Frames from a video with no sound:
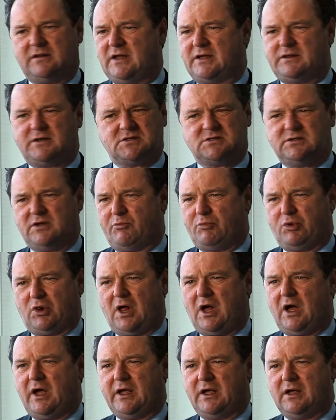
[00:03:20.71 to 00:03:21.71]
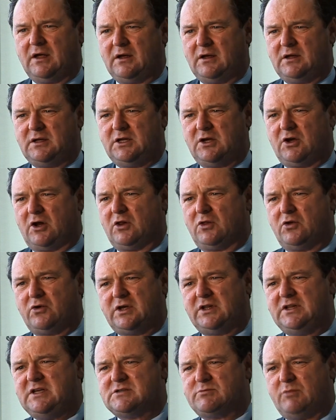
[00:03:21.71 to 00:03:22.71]
That doesn't apply. You've got to
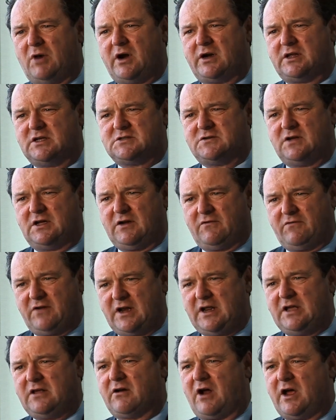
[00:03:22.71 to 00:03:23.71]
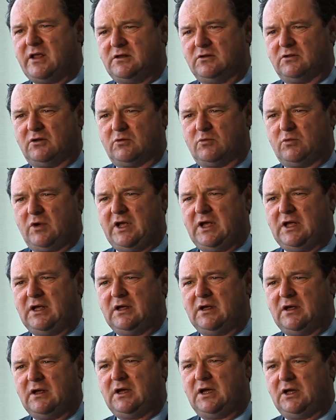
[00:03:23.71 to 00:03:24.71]
look at these markets in a very granular
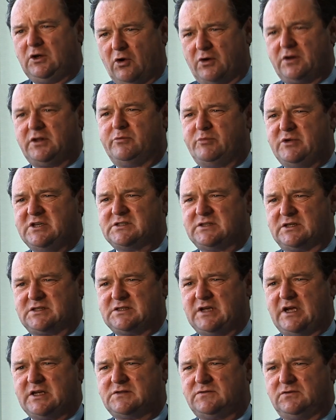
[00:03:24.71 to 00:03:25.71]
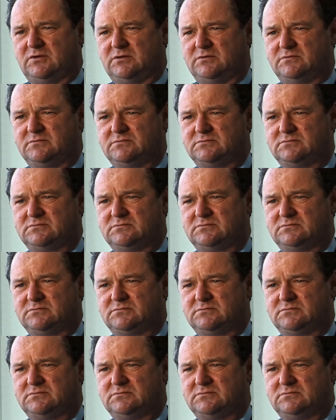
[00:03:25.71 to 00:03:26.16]
way in order to be successful.